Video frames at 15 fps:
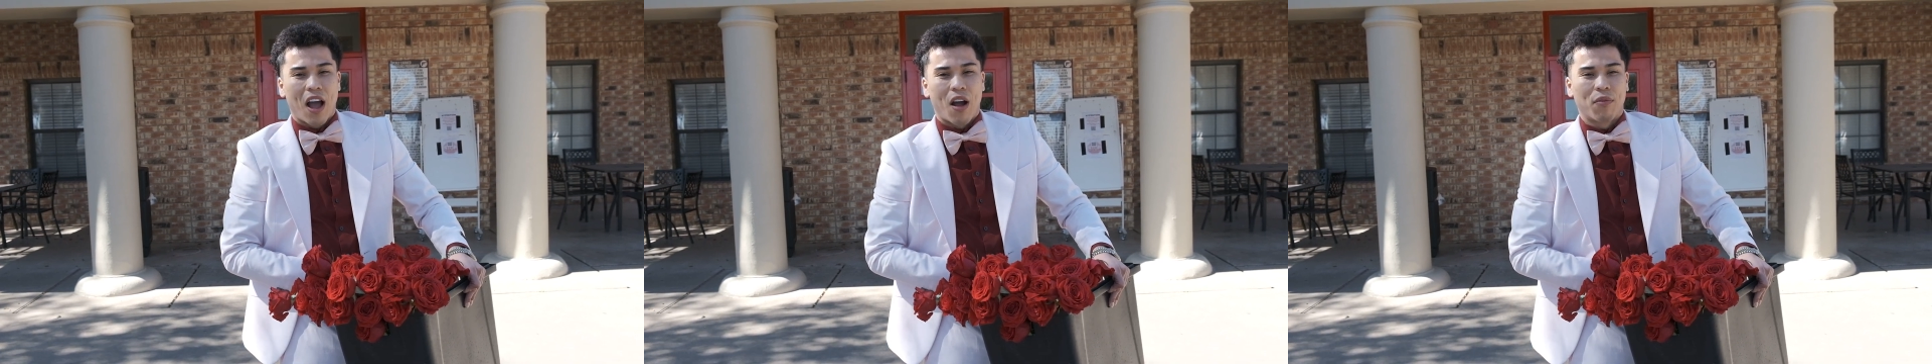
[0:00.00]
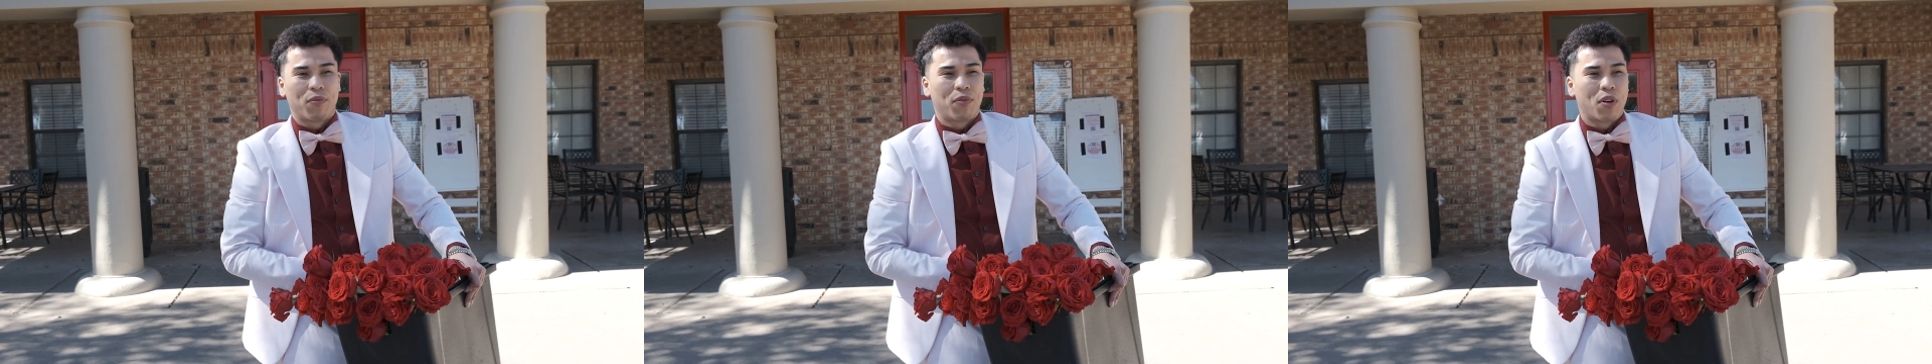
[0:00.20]

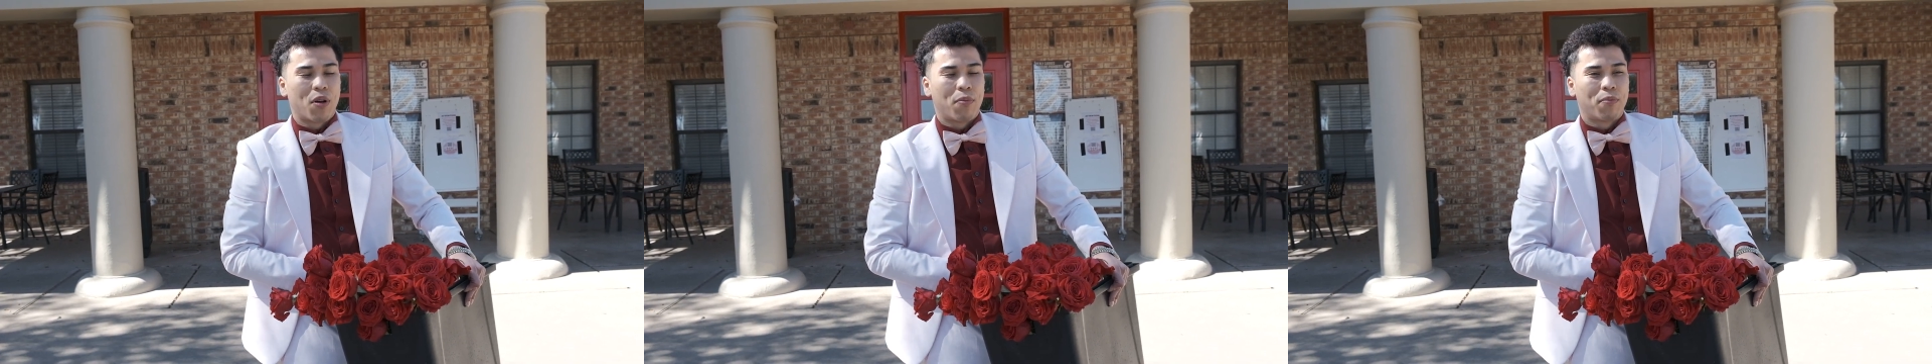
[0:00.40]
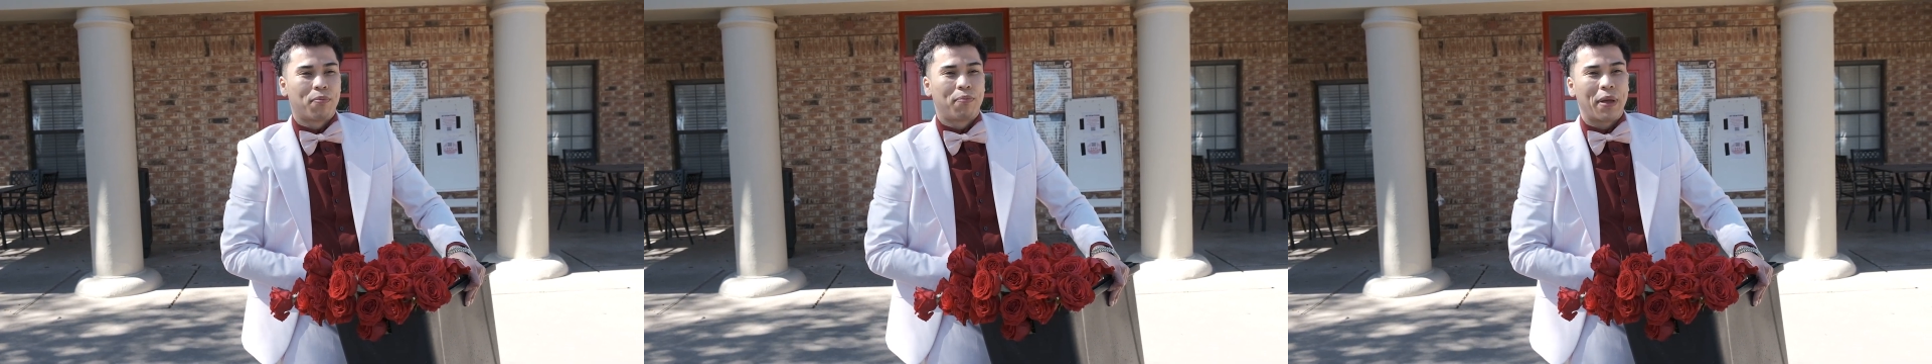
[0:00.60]
I'm
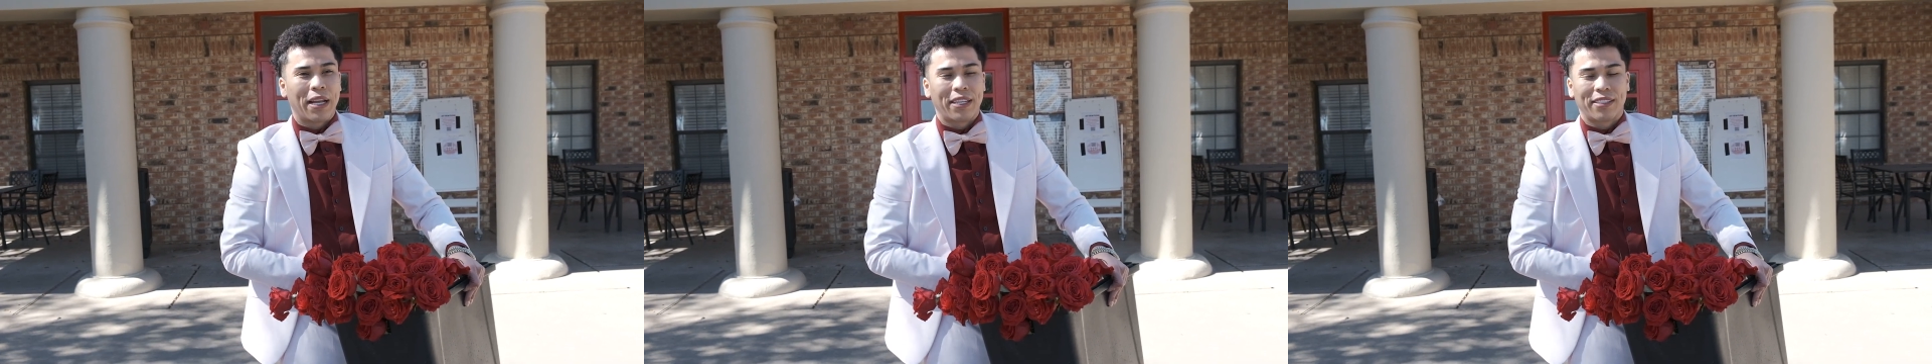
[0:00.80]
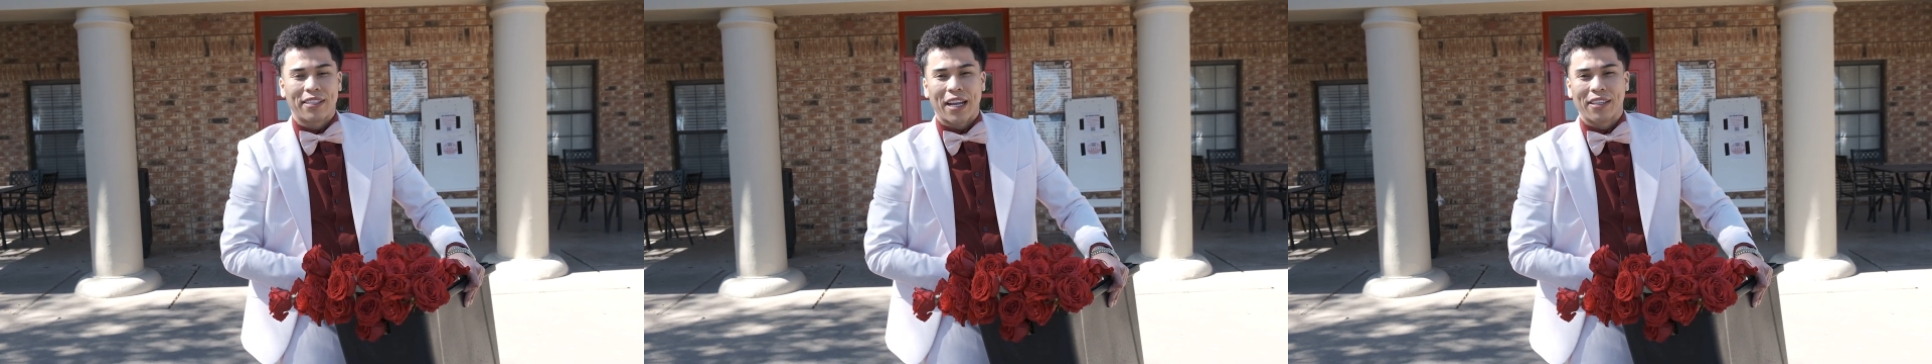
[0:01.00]
from
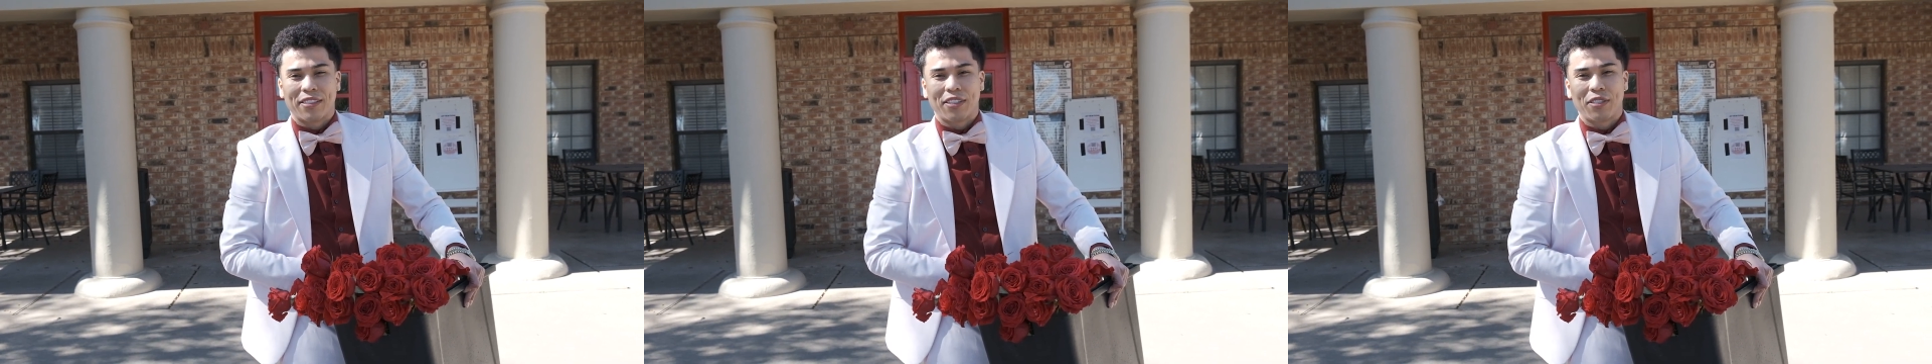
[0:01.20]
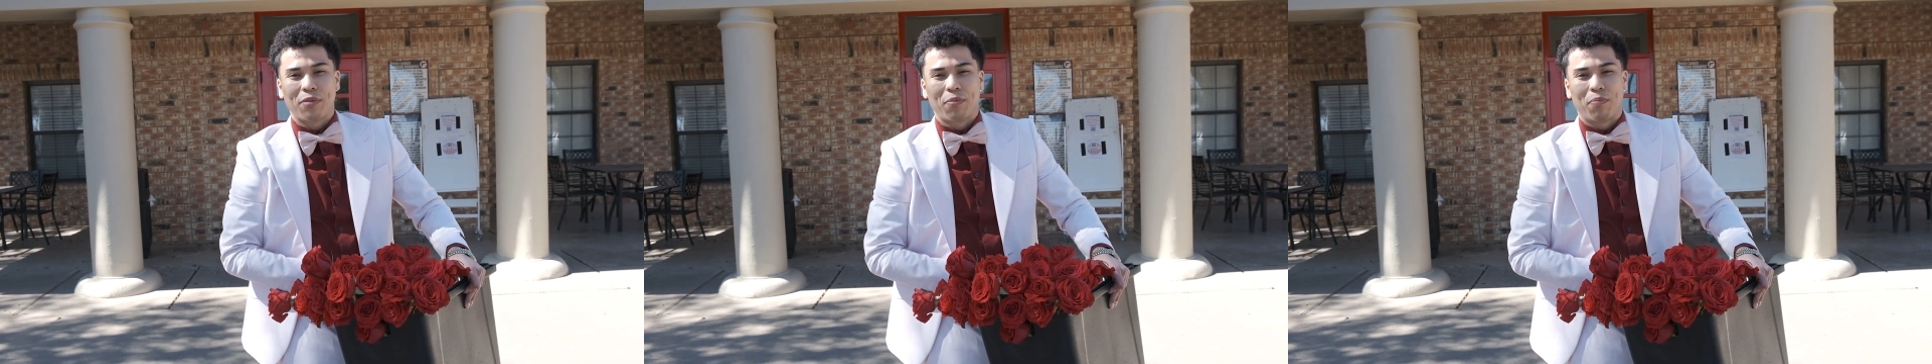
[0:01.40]
Pecos,
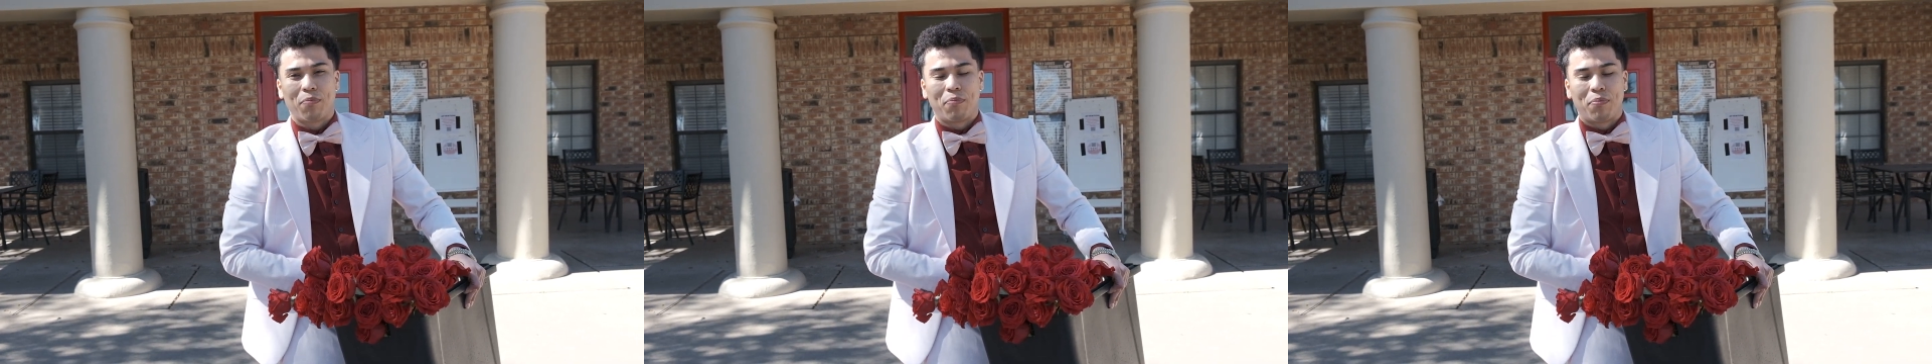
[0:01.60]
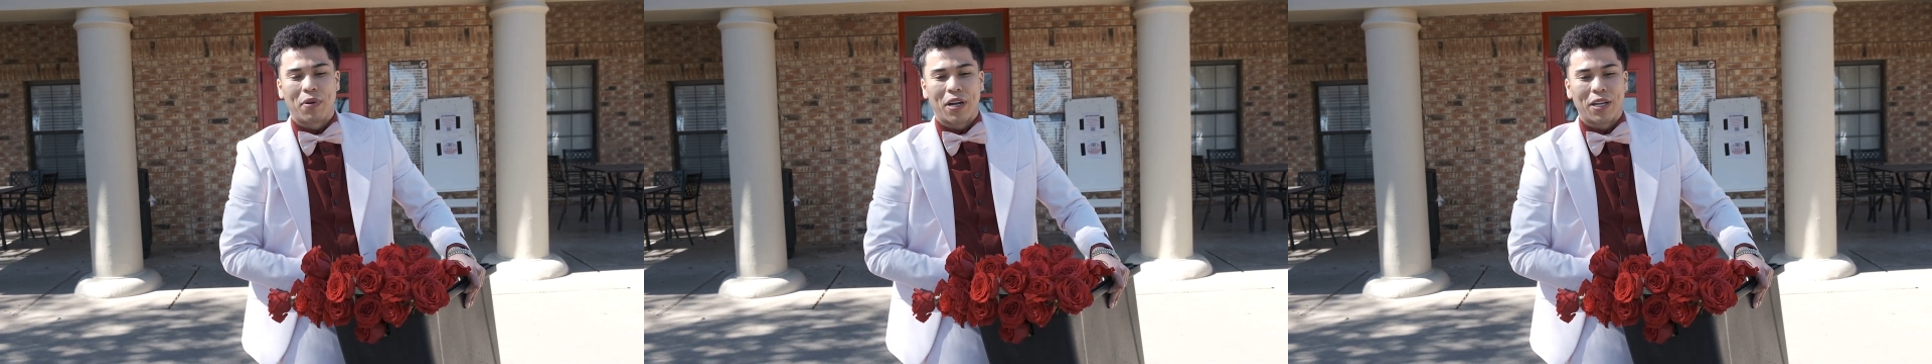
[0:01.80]
Texas,
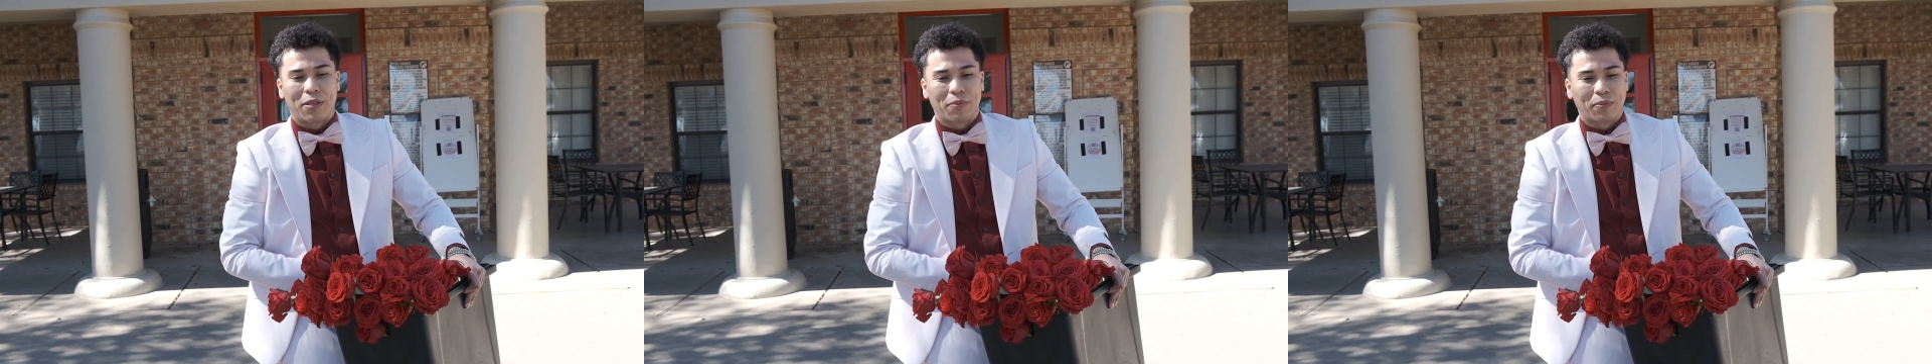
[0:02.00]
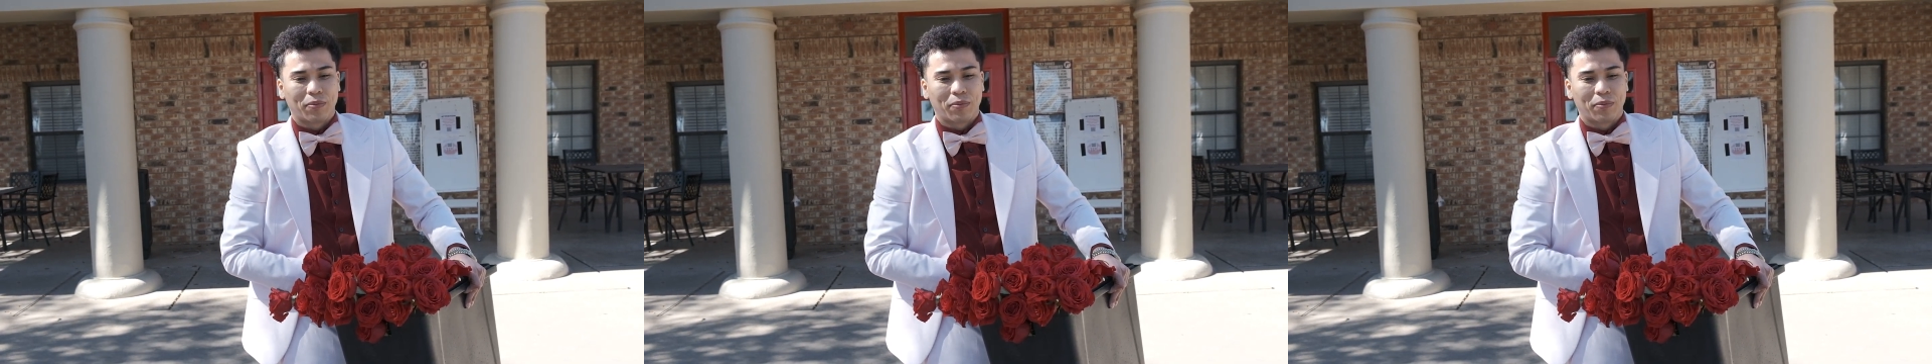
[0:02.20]
but